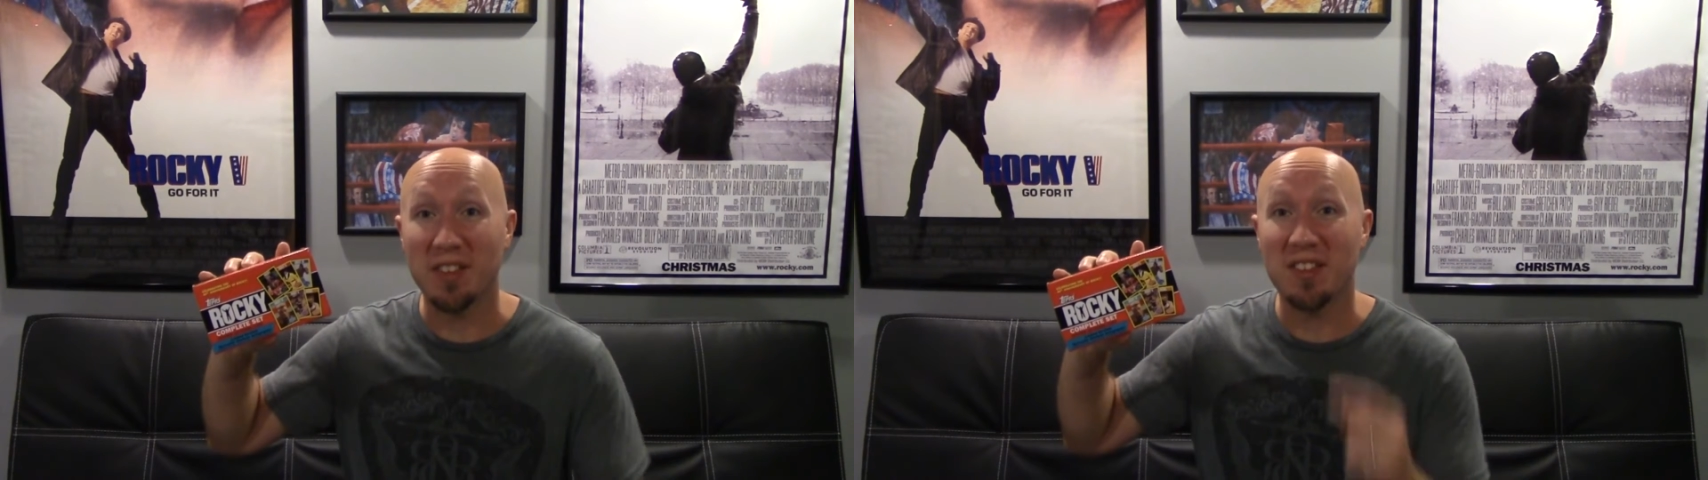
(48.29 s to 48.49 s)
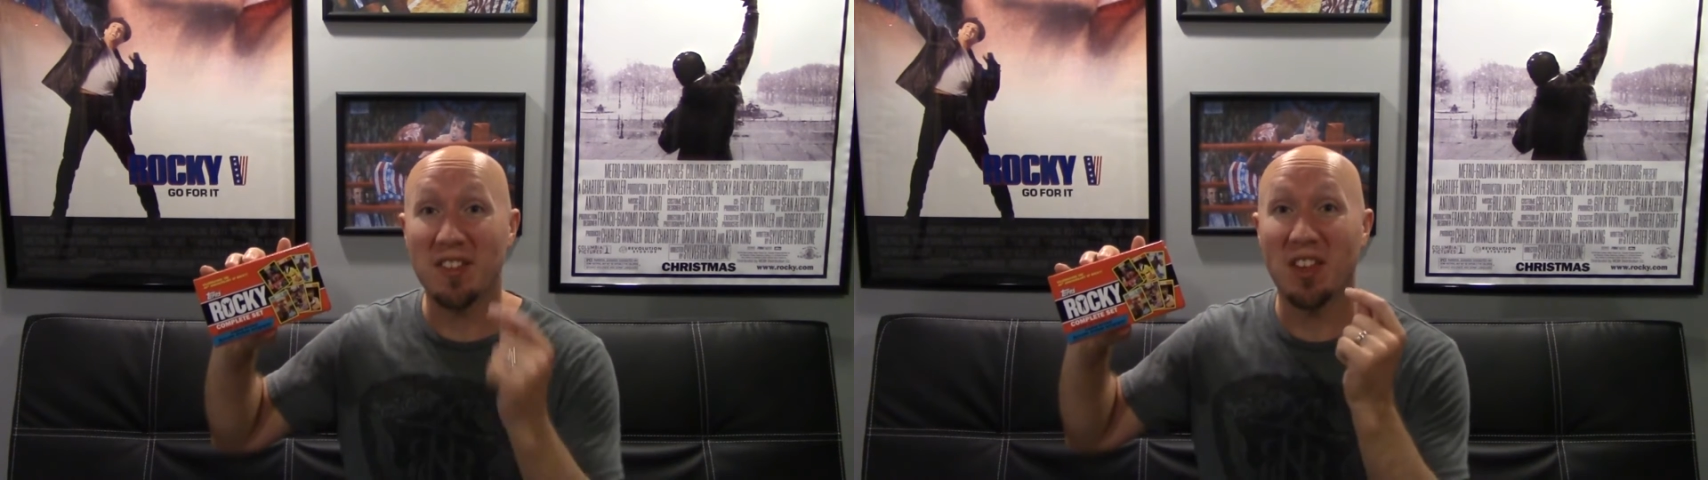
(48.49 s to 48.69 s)

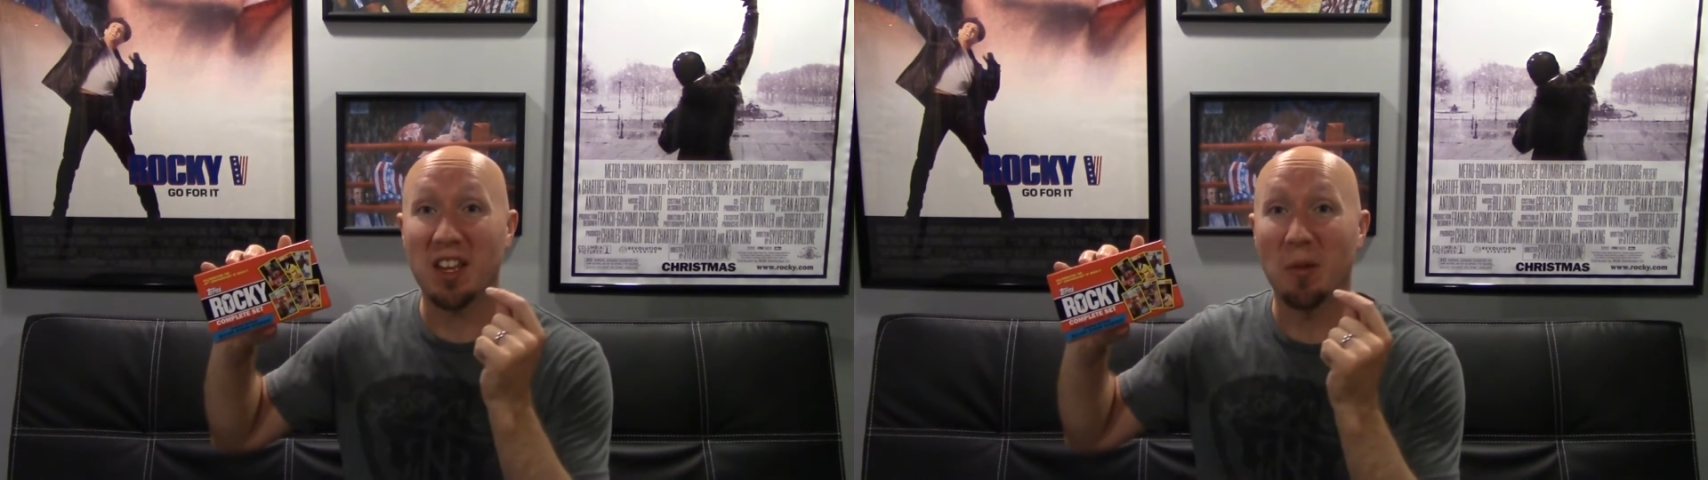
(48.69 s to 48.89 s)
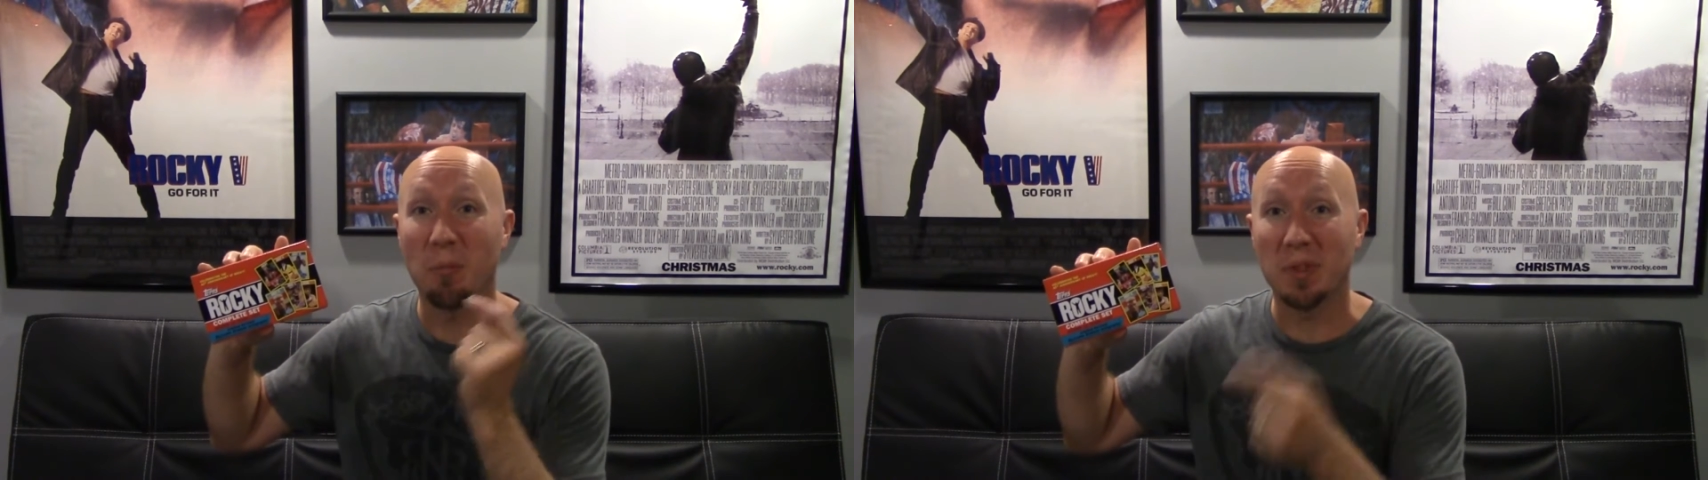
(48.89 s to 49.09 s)
This is the
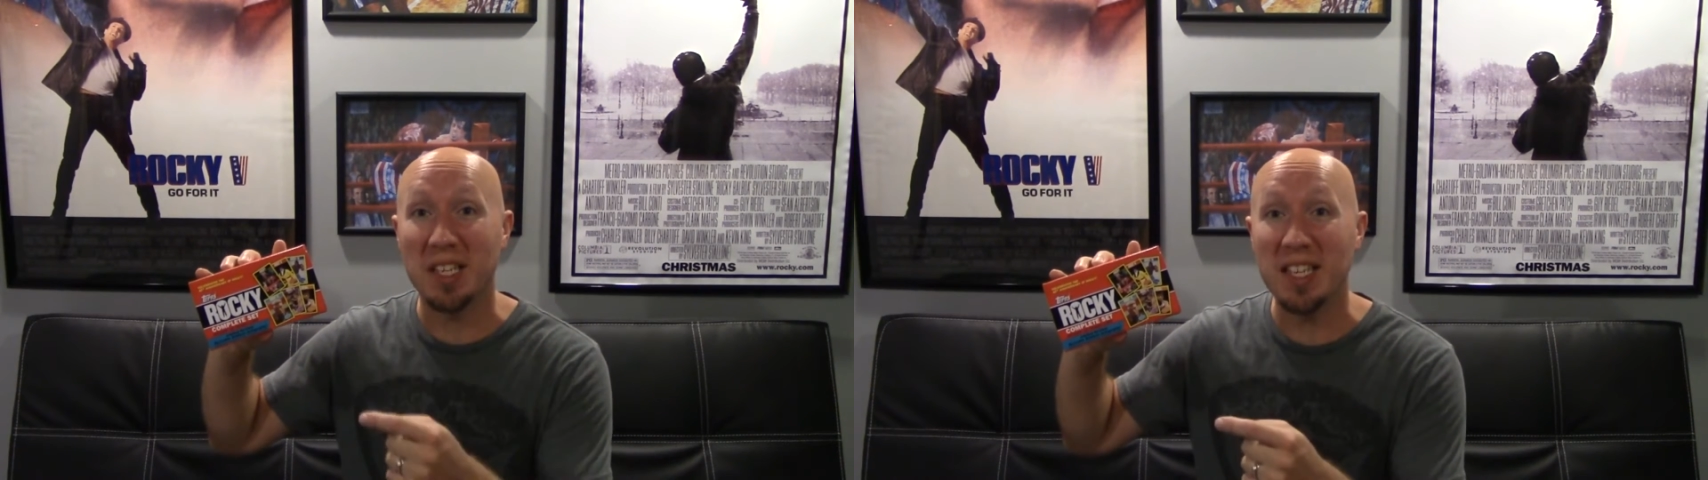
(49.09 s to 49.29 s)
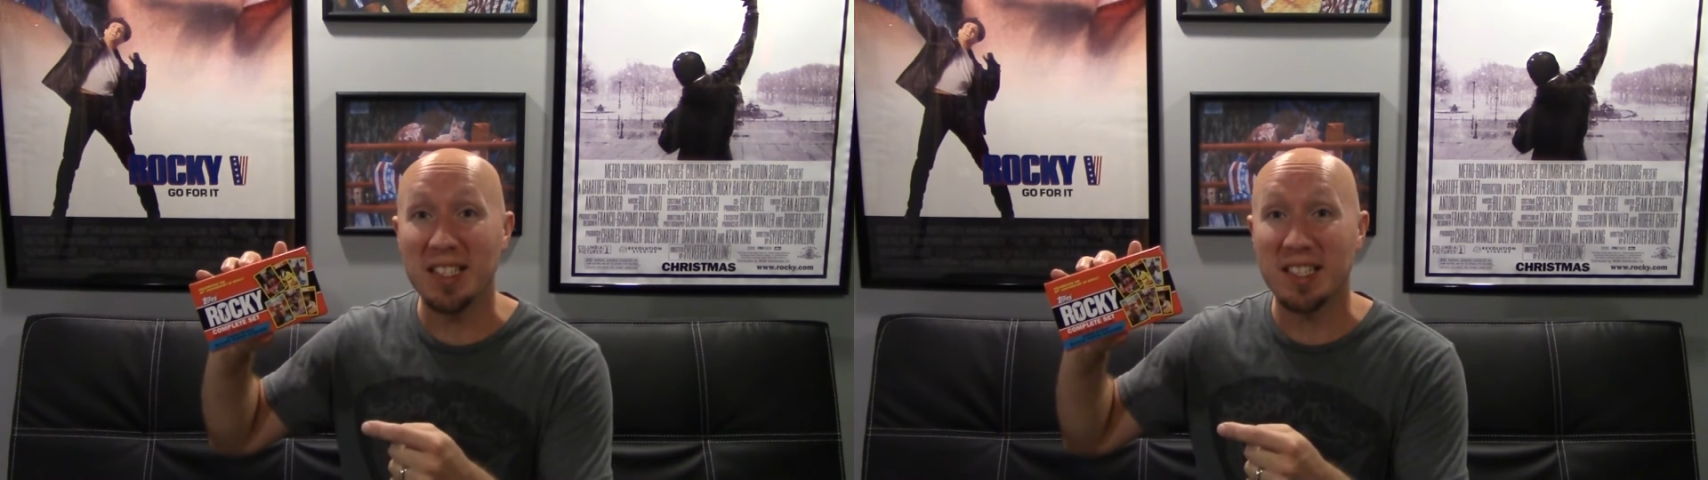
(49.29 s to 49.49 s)

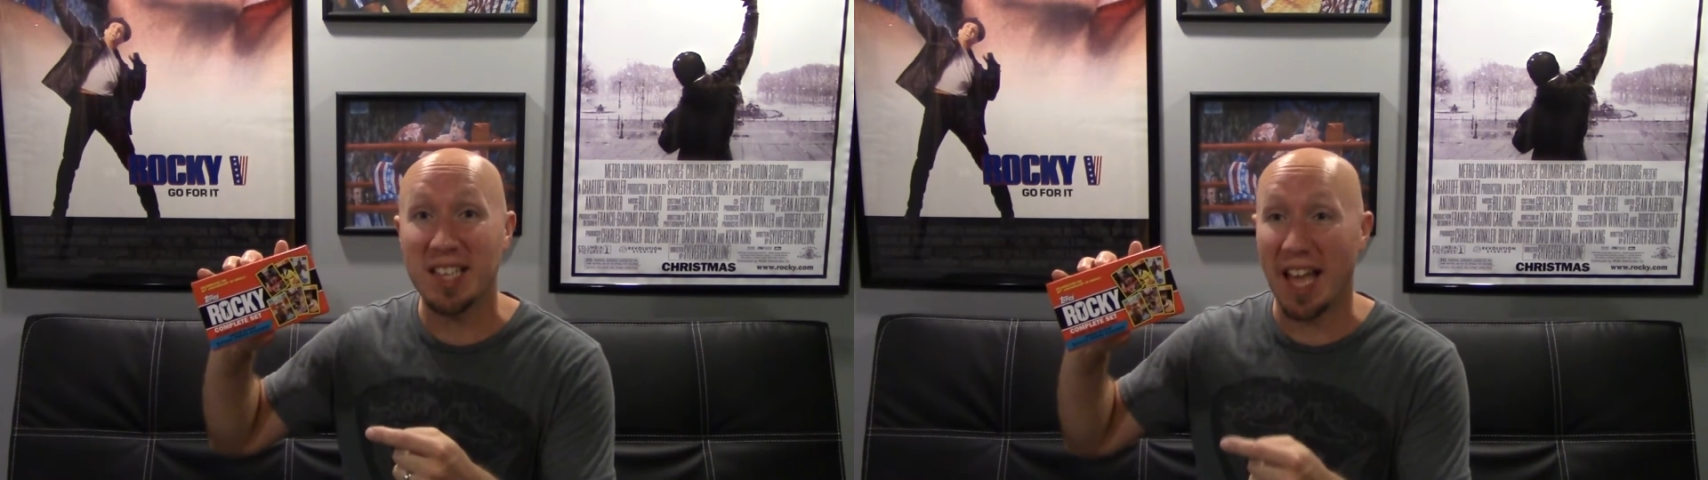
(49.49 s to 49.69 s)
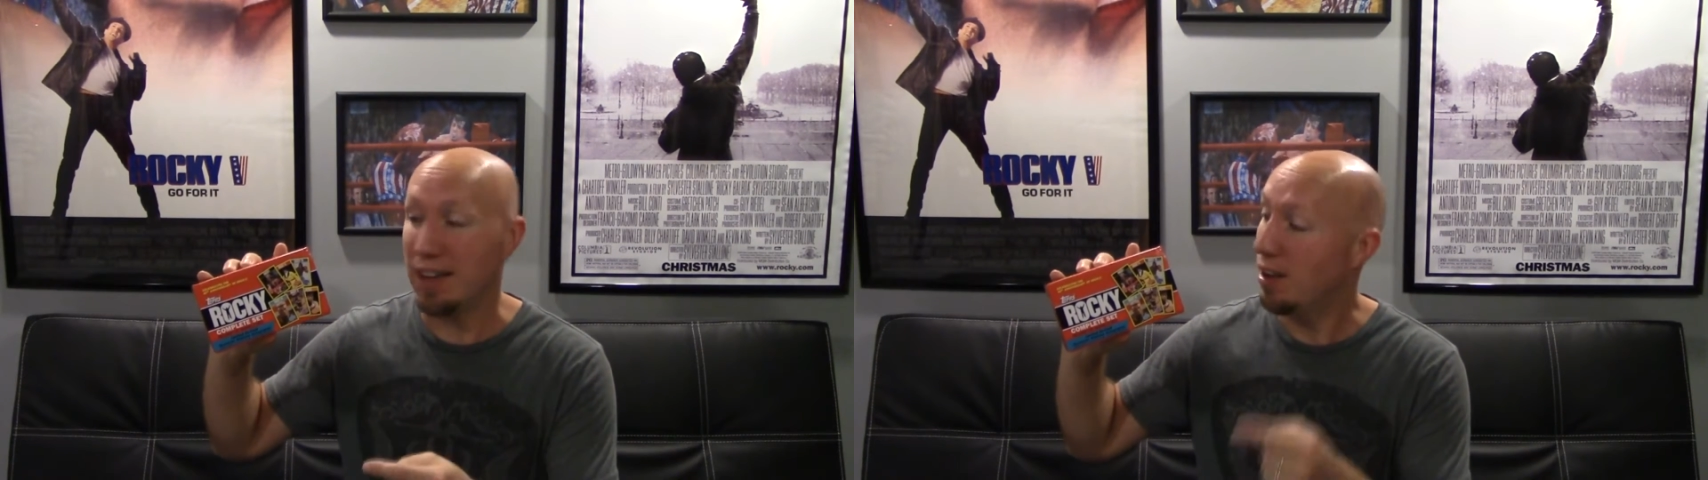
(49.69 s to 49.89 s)
complete
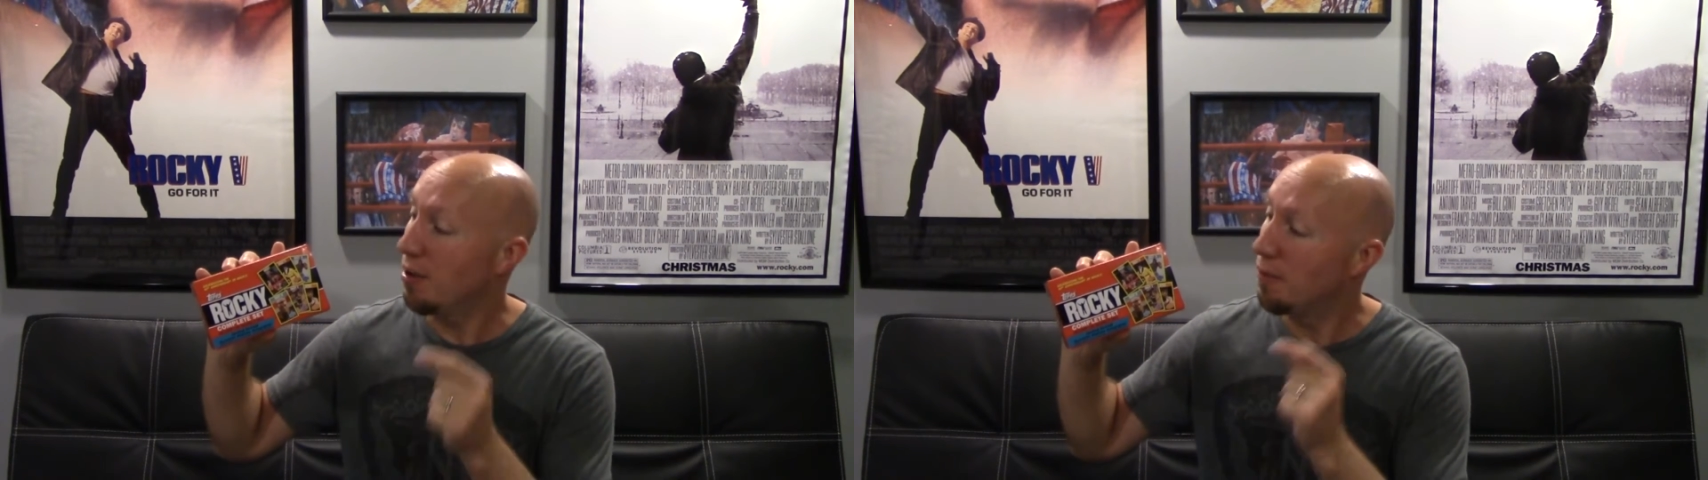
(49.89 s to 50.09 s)
set.